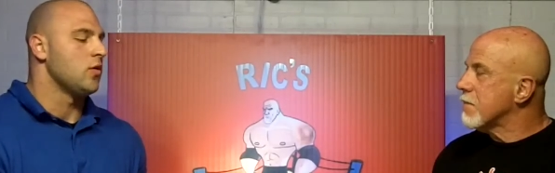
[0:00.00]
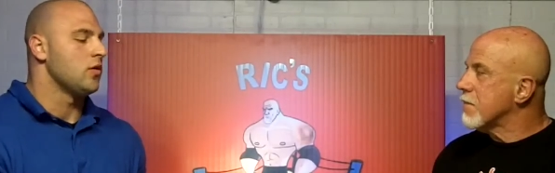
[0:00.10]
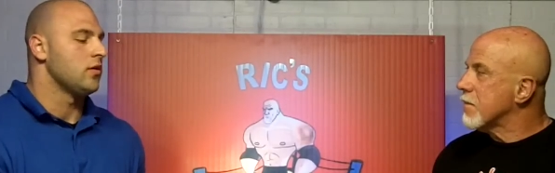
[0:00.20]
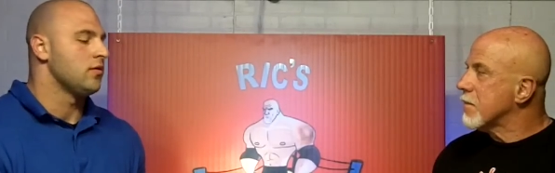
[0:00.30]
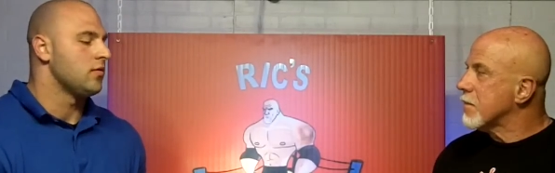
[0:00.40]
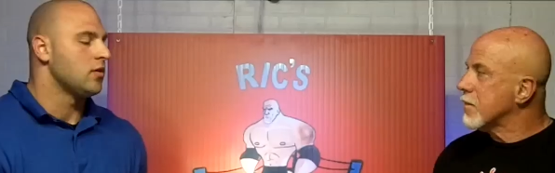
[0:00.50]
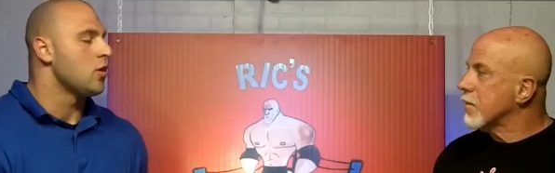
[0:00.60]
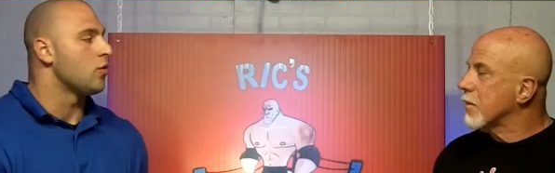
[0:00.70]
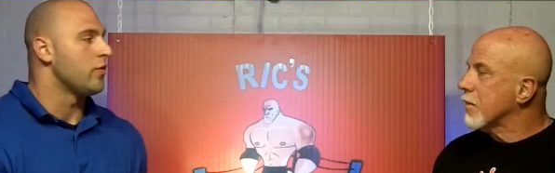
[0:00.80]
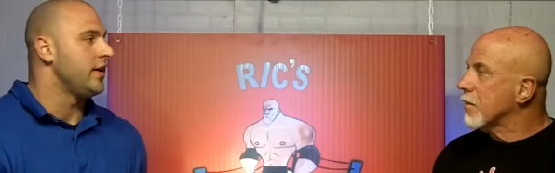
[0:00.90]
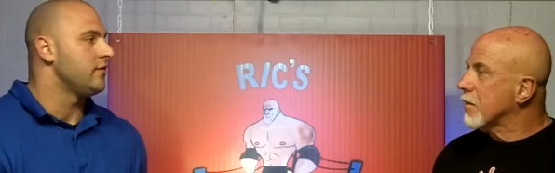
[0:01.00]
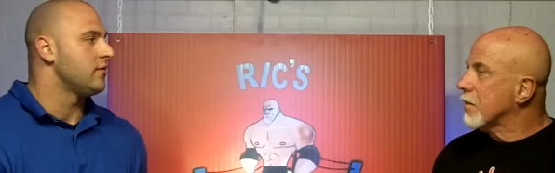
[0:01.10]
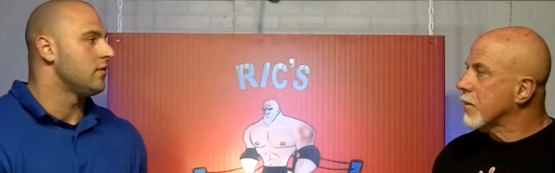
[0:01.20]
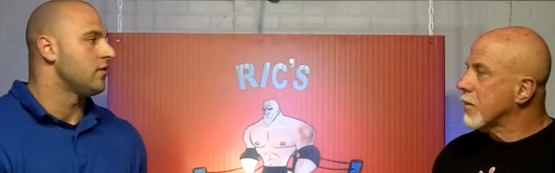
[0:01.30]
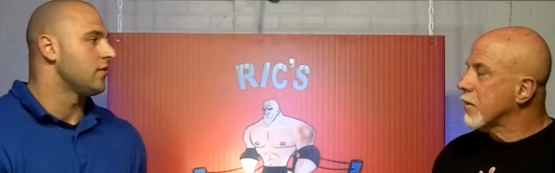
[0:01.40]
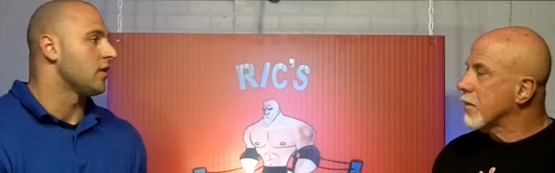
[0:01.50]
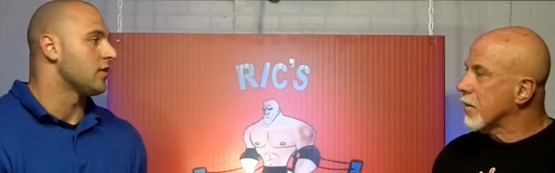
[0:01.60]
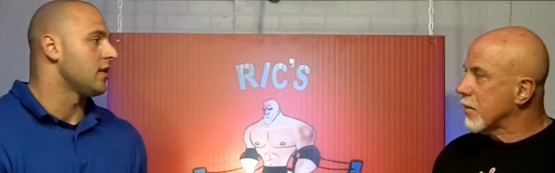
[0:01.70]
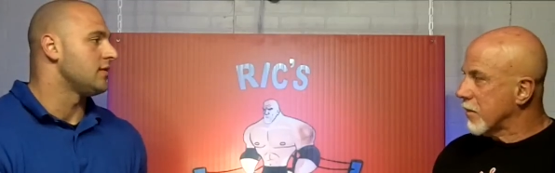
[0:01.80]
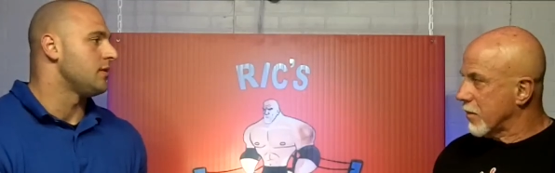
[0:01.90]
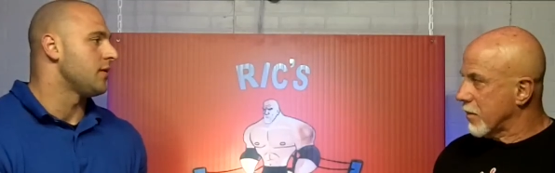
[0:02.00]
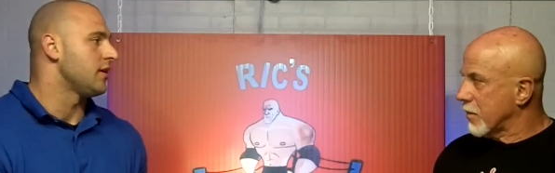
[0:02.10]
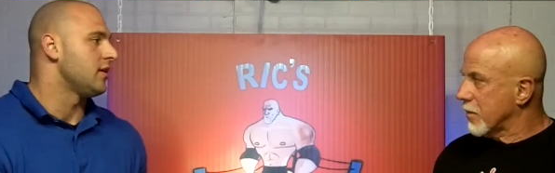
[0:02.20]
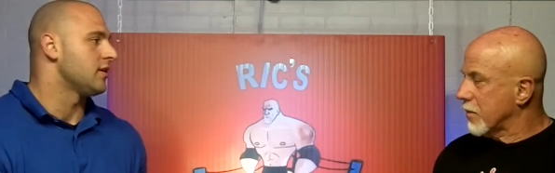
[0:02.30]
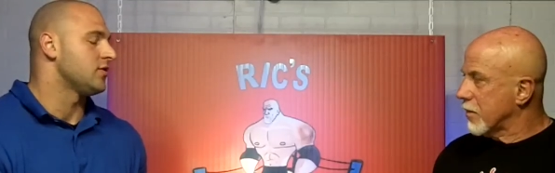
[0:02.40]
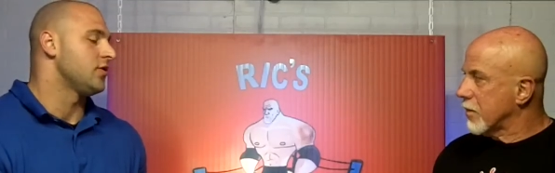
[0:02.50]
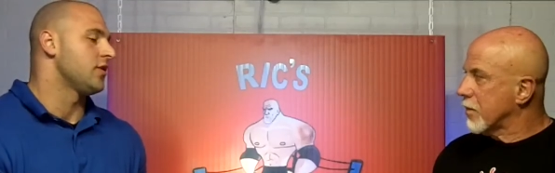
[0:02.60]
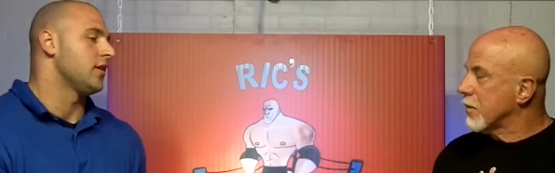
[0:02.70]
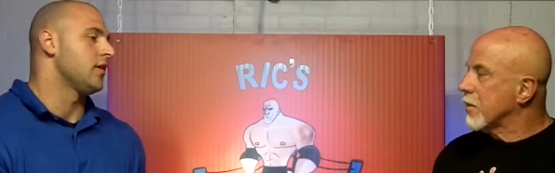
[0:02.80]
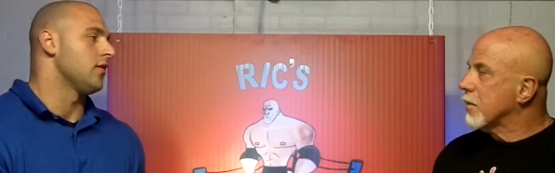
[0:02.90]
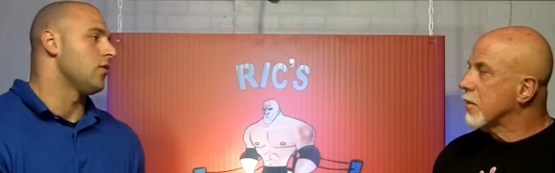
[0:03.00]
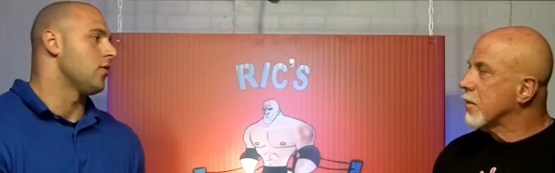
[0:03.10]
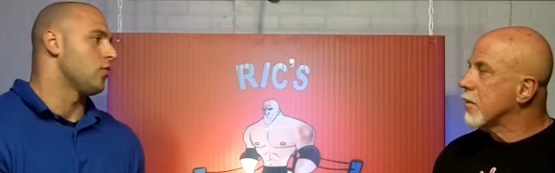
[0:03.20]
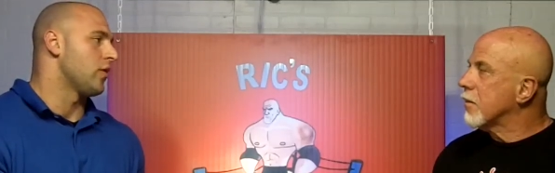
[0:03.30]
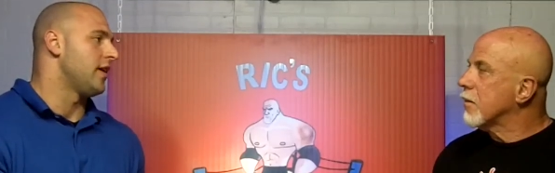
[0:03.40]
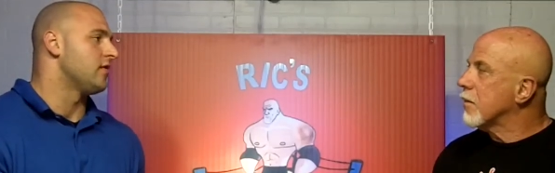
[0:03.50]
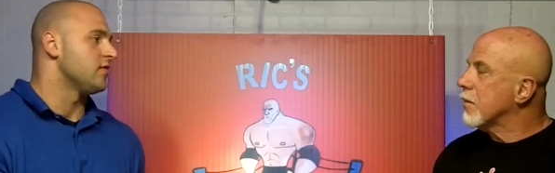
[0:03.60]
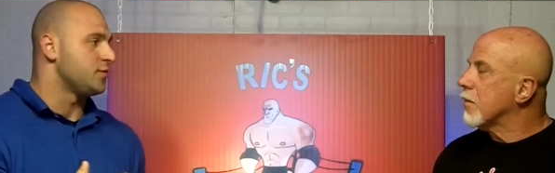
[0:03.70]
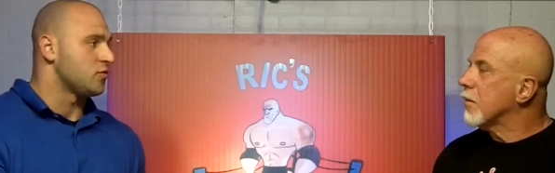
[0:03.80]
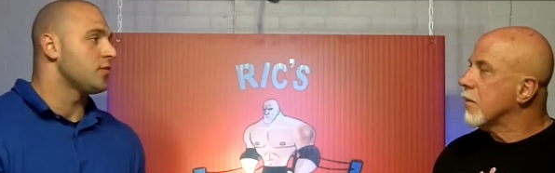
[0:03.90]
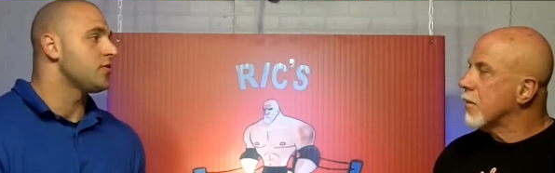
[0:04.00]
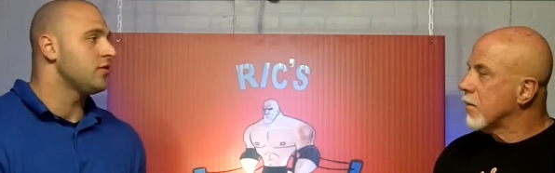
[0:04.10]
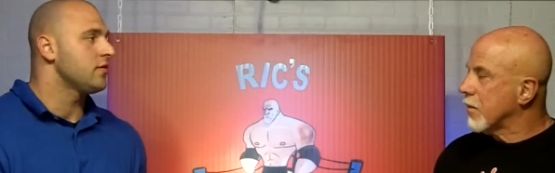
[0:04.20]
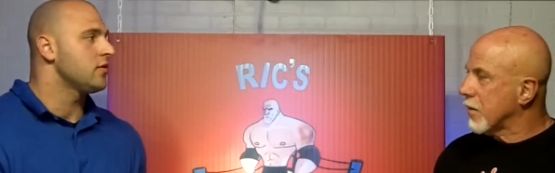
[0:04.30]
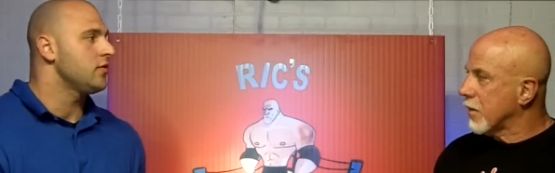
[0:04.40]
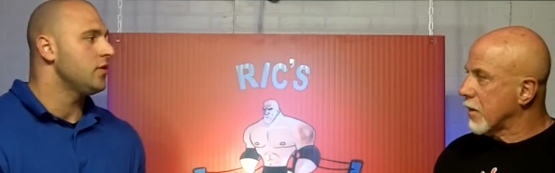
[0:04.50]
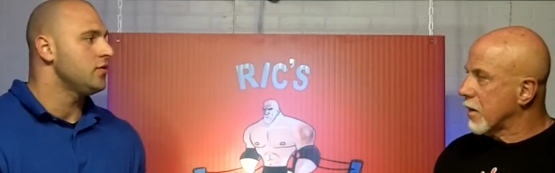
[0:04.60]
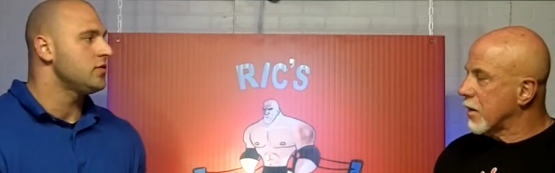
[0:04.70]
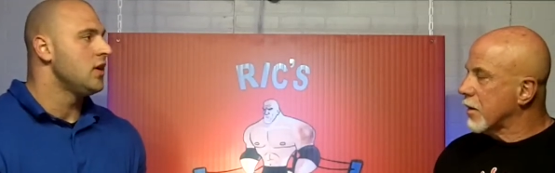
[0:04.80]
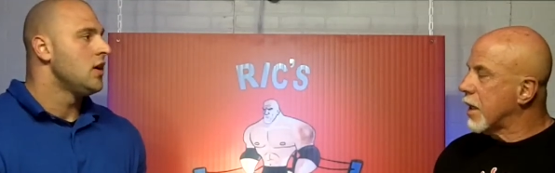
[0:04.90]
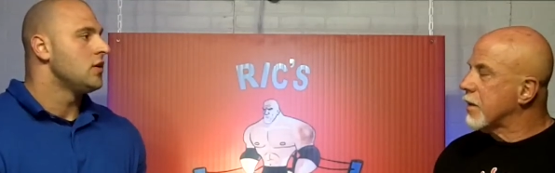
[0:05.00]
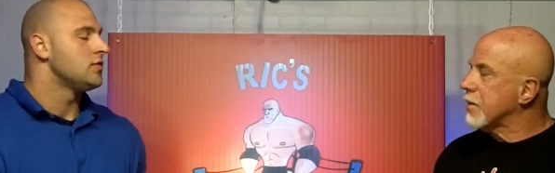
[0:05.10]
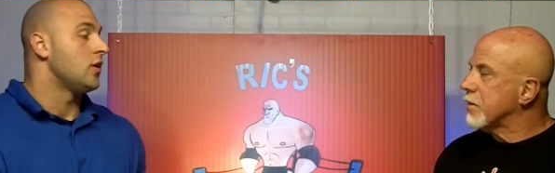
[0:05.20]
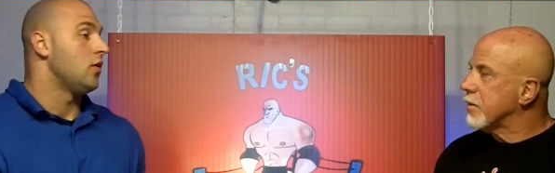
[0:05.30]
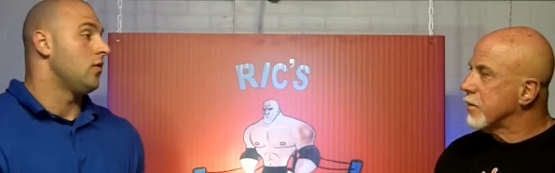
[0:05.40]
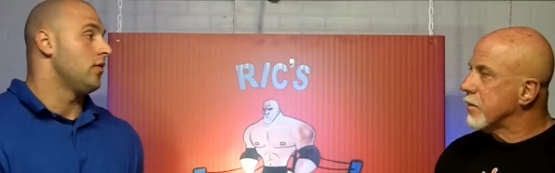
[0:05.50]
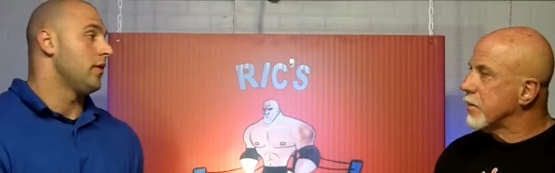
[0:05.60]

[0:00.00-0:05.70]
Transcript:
Speaker 1: a lower a lower rate or on the glycemic index, so you're gonna get a lower rate of absorption of the glucose. Okay. So